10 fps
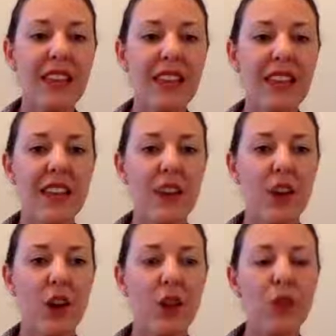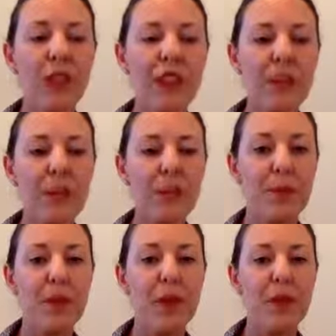things are really,
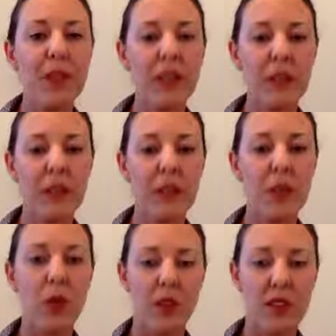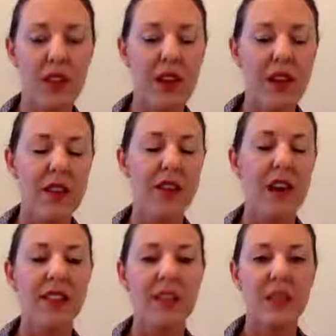really, really important to
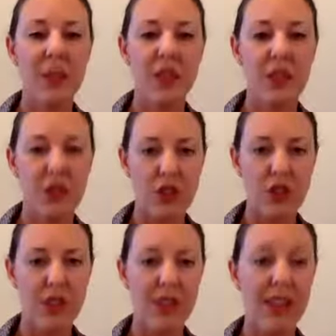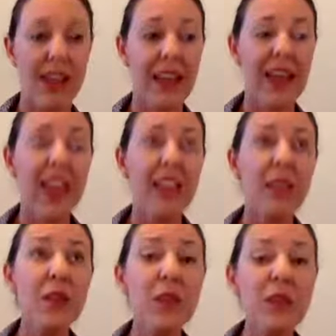us as pediatricians, and
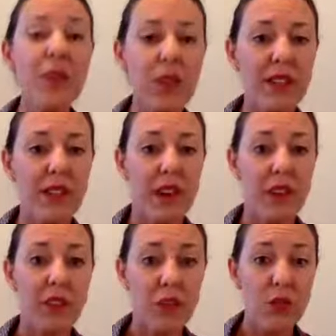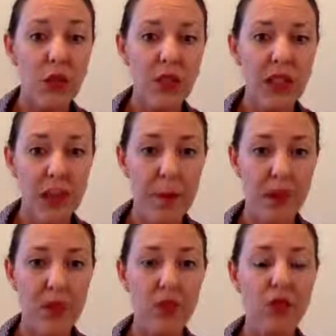something we focus on, certainly at
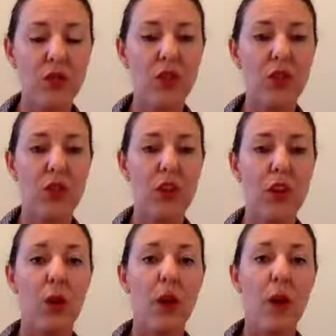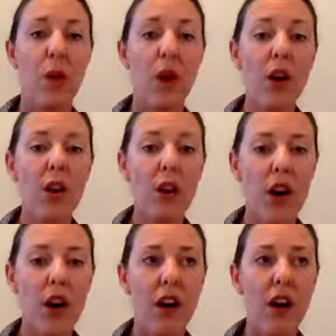Bundu too. Part of
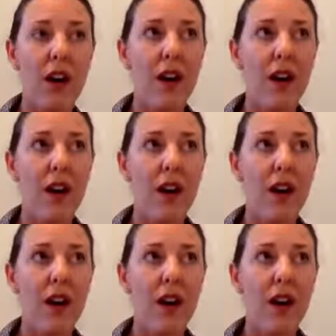our